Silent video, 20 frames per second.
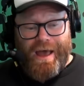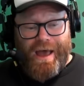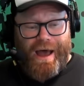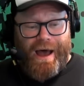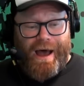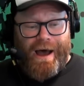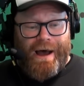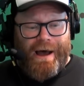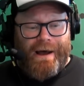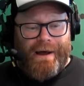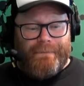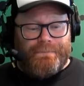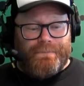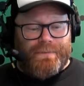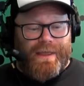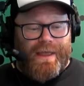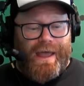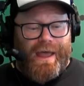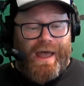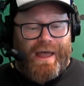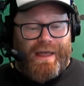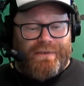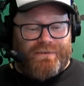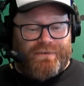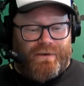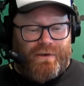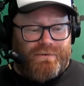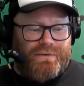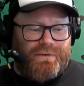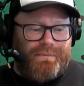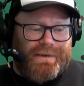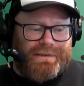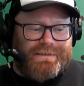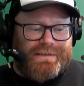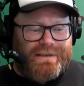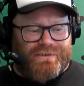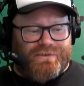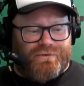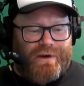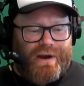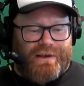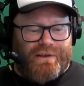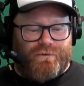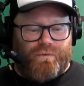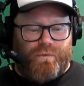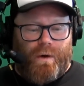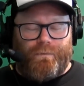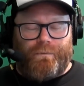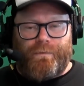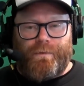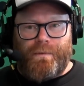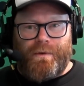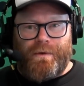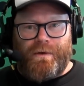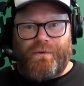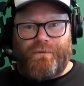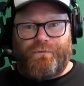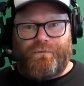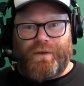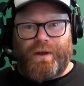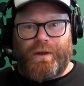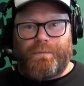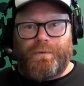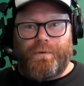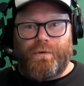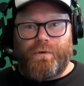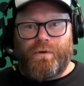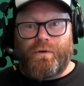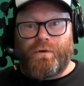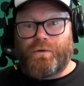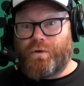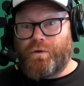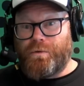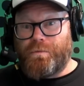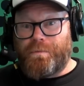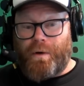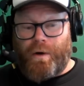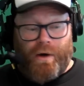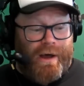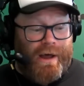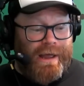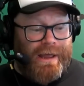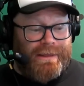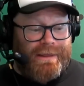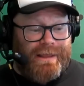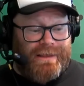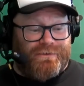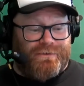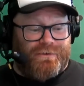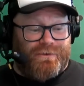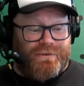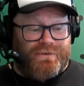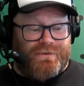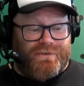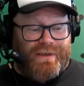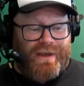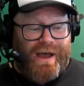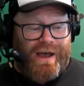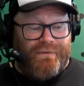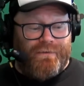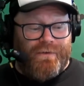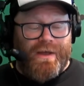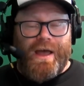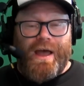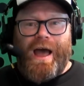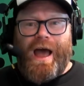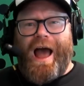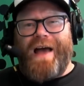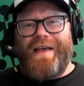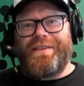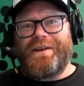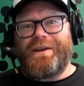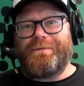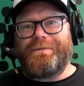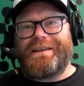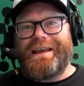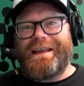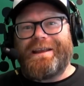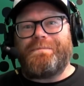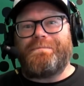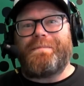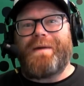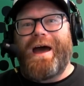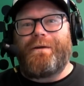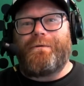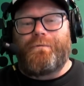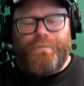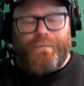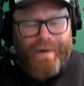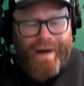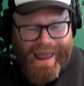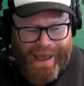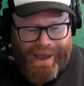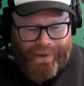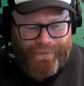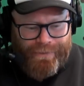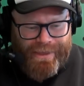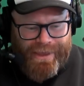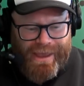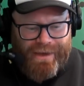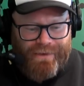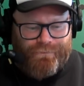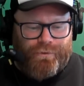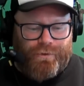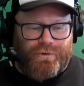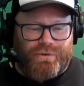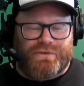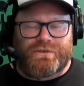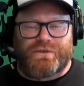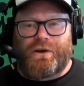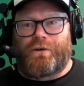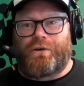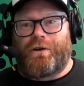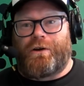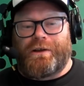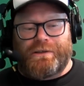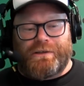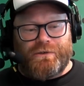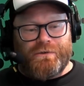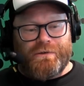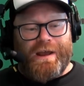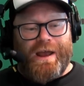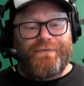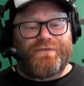And so it's almost that straight swap from a Philippou, goodbye, and that sort of stuff. And then I'm getting Matt Rowell there for Stocker. I do have